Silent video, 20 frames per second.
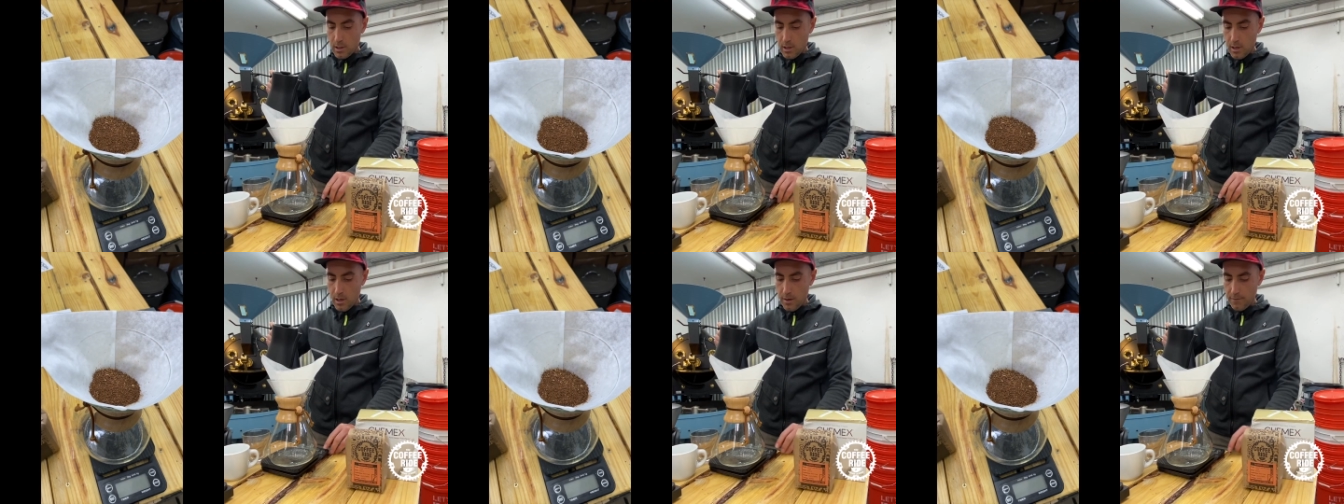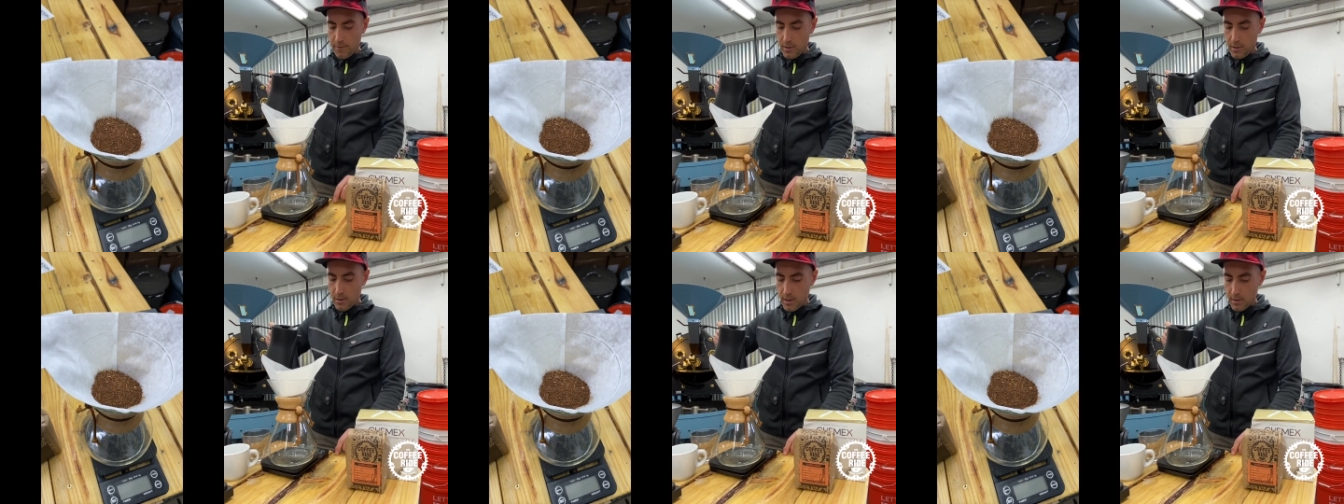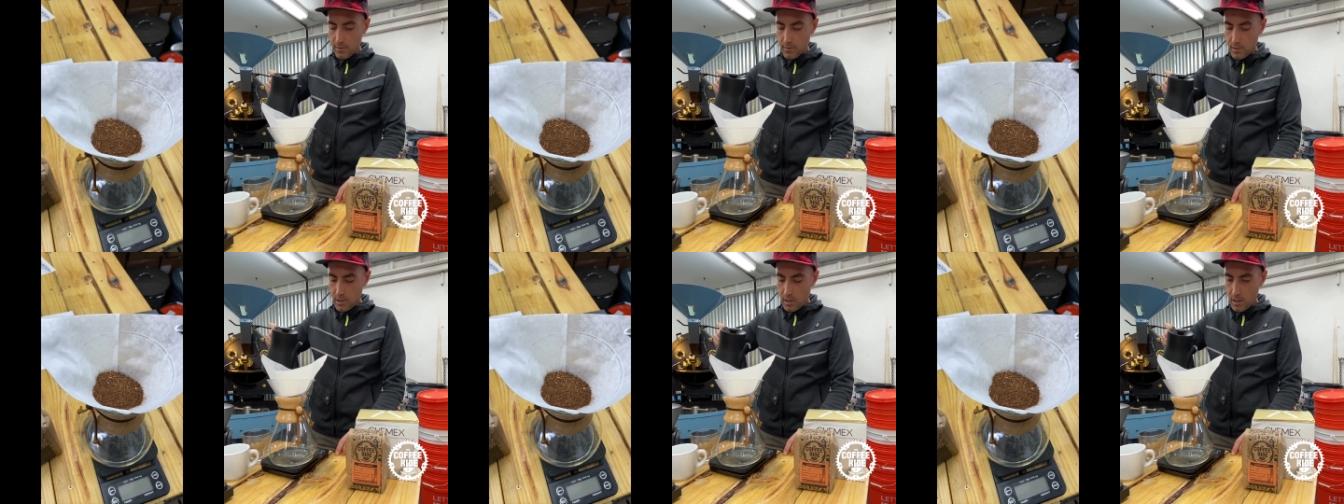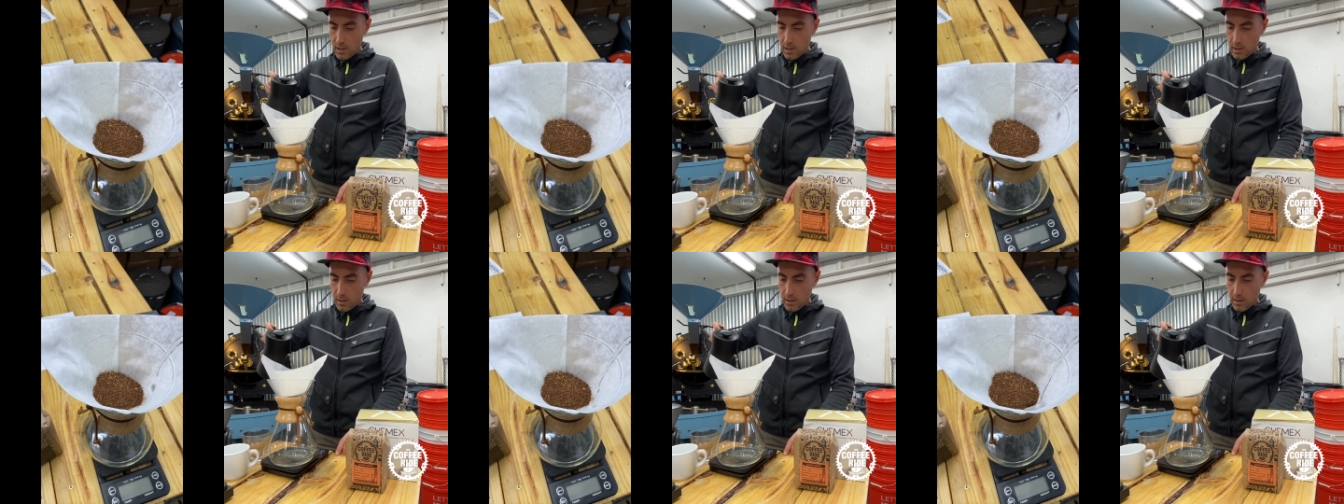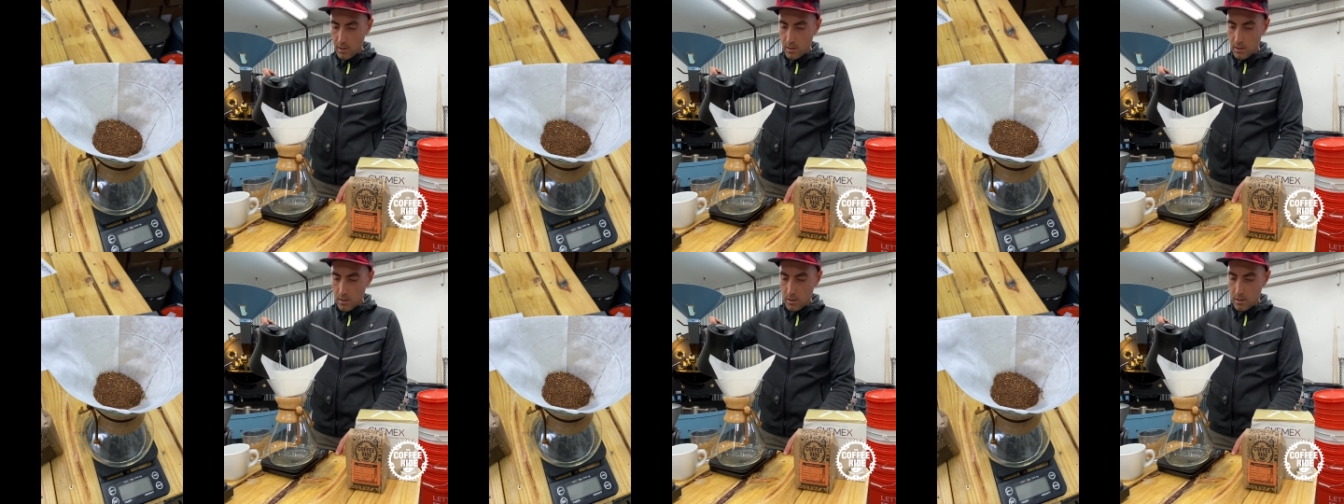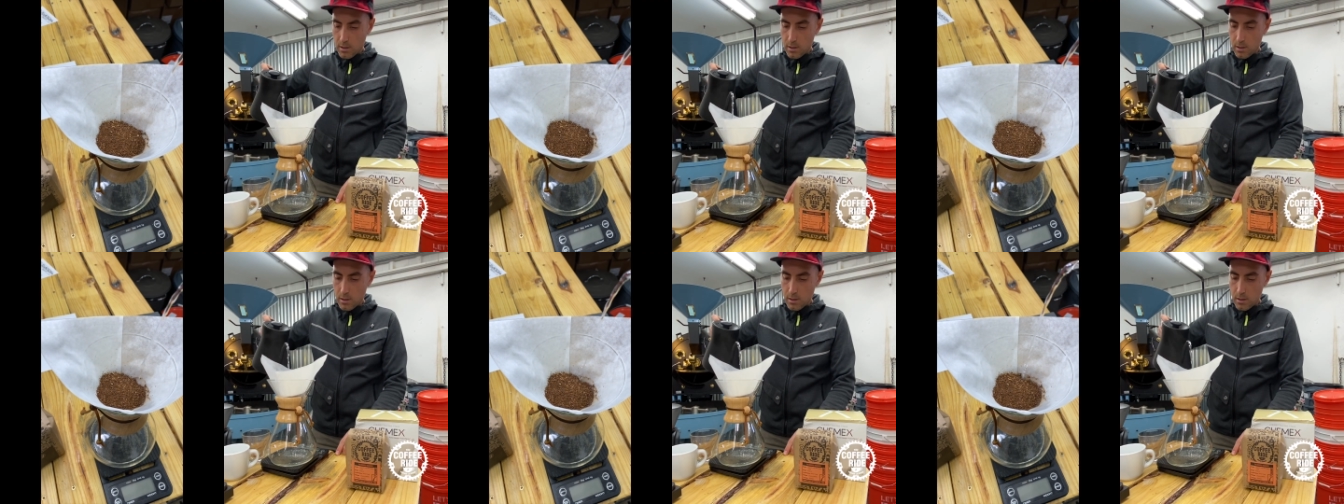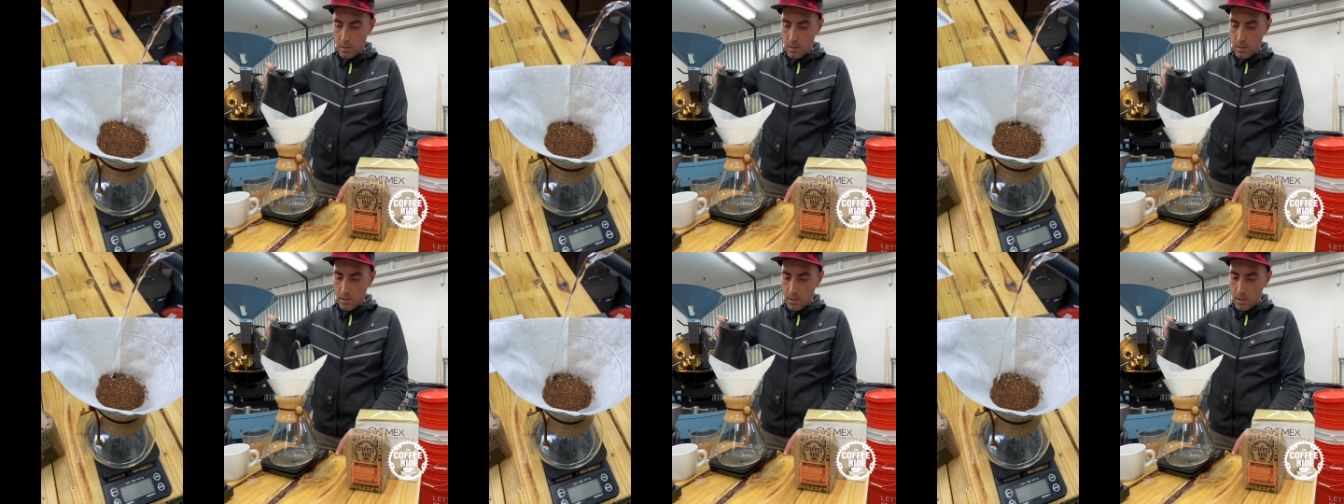coffee grounds here.
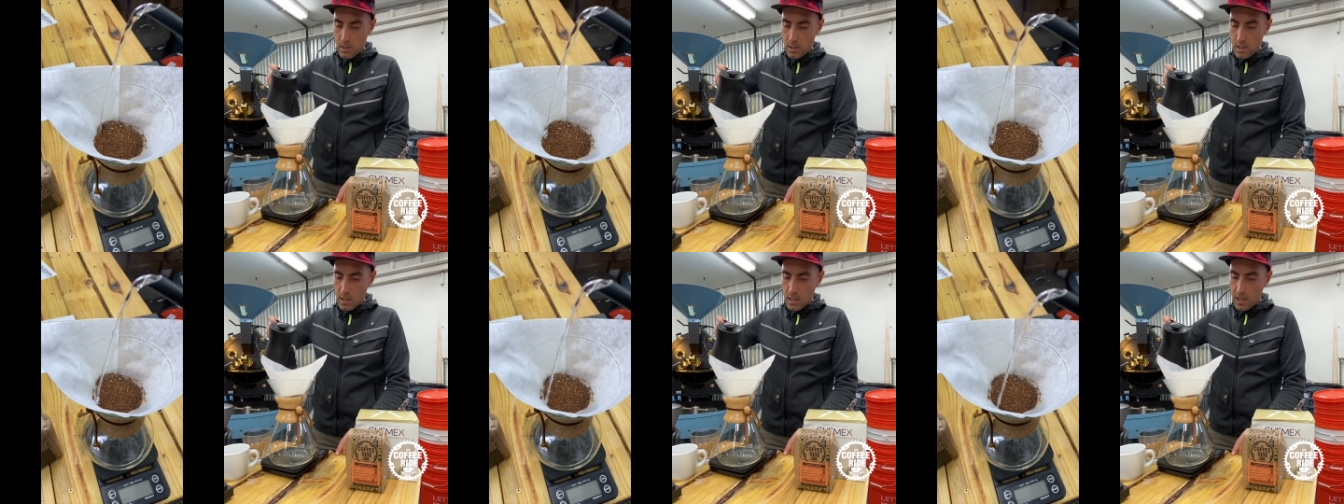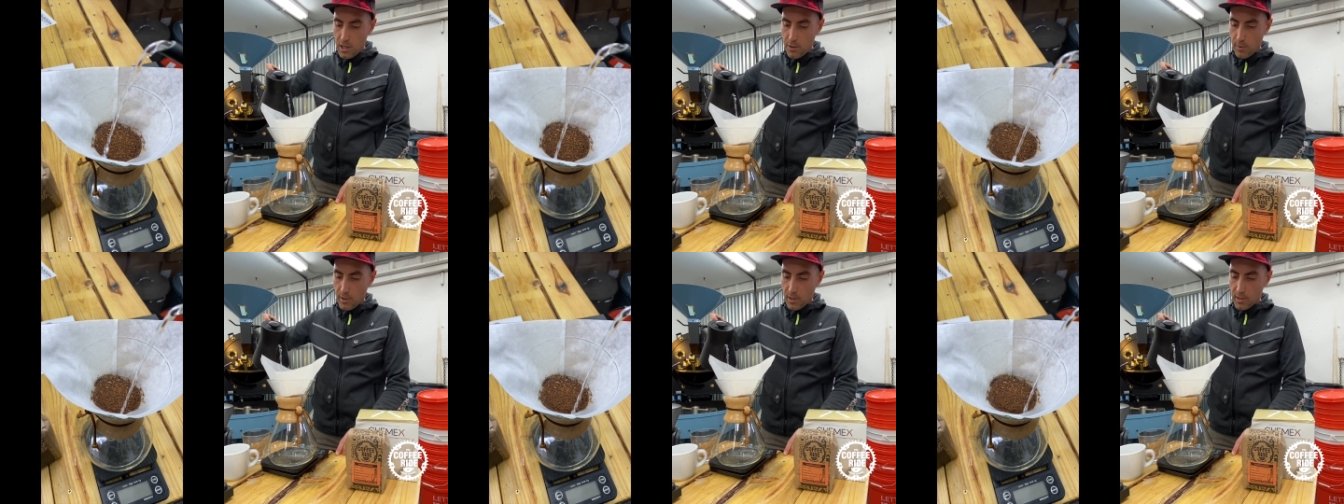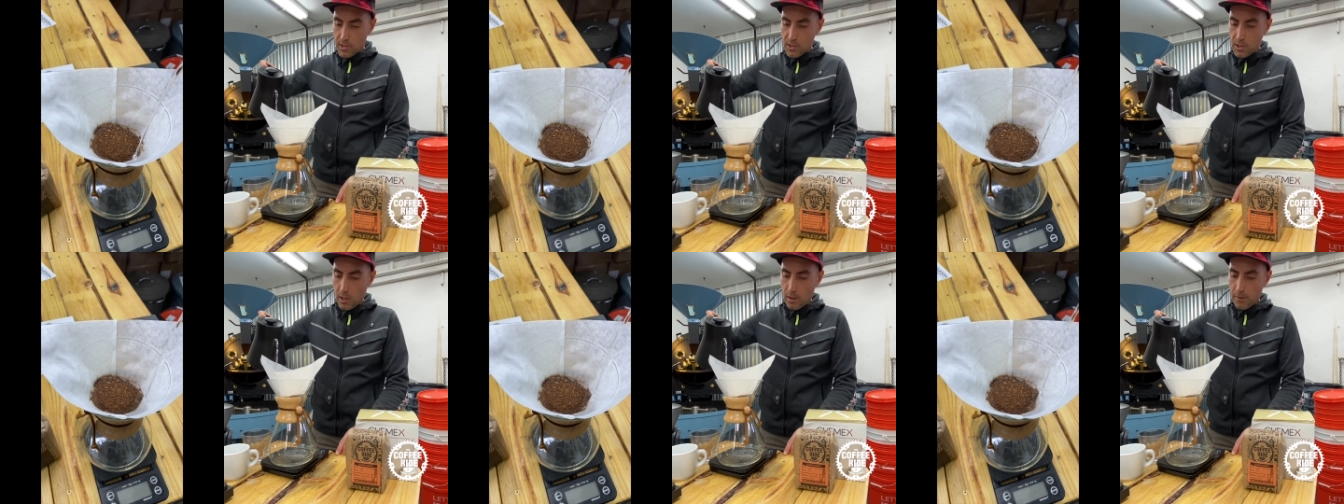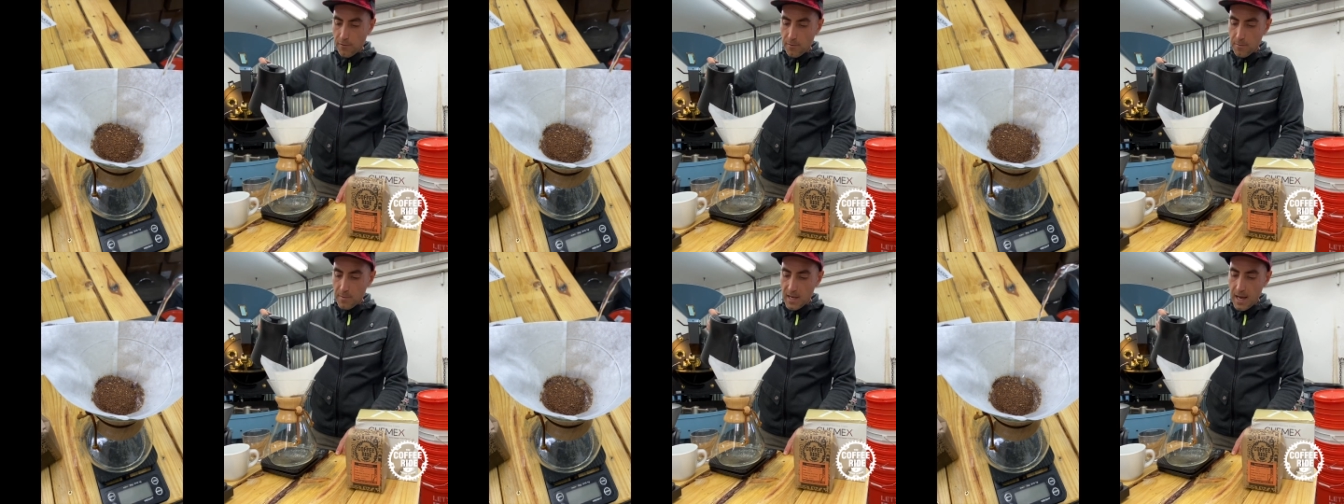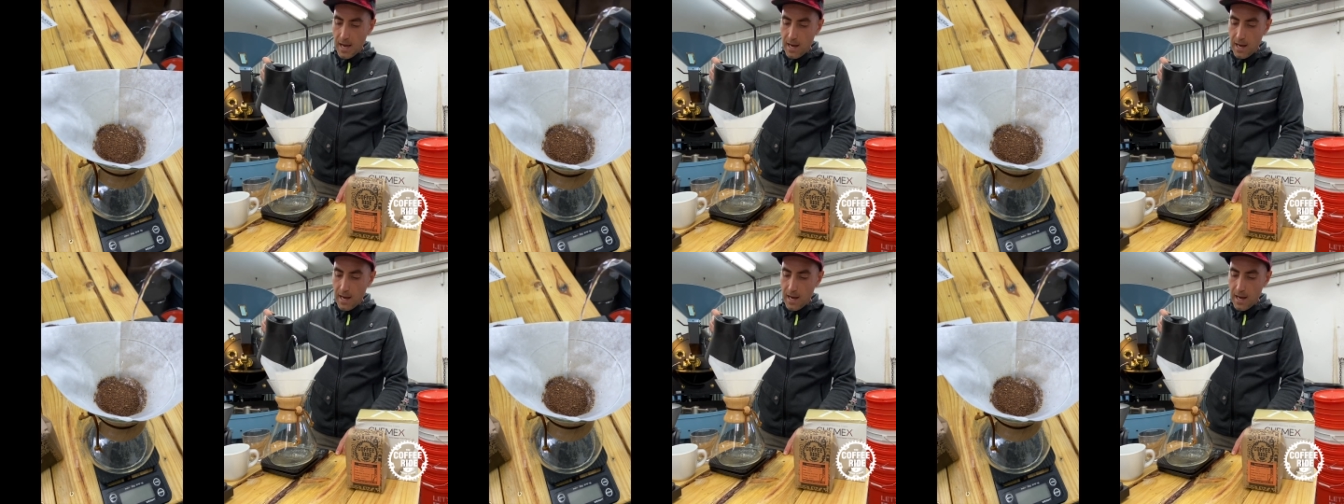You wanna start from the